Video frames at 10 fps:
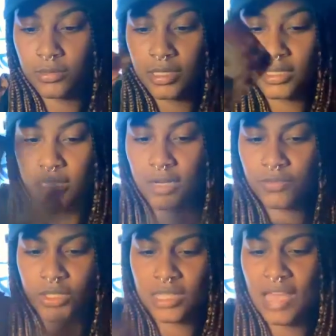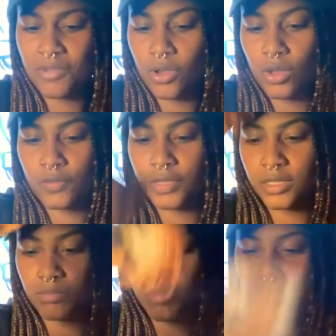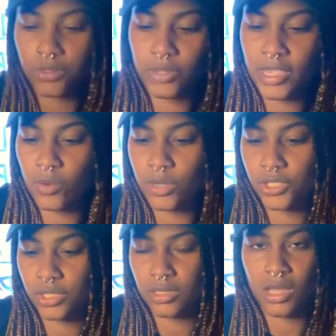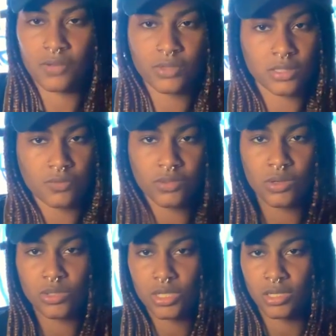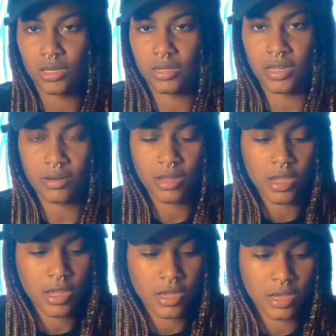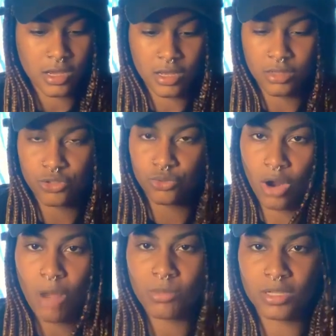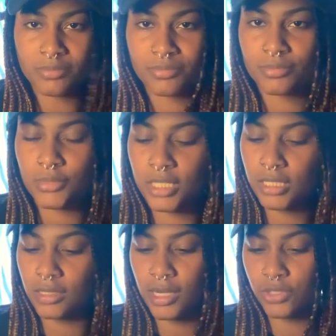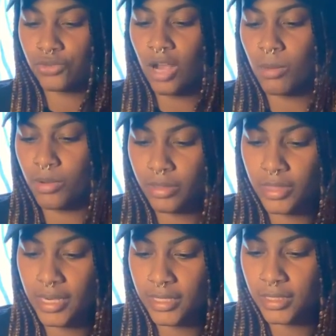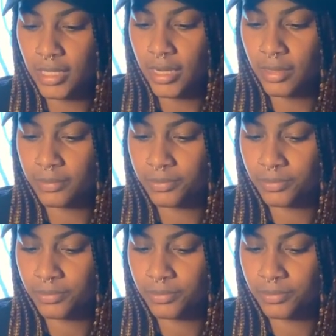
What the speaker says: instead of just having all of this mental anguish and a lot of this confusion and drama. It's a lot of drama that it's giving.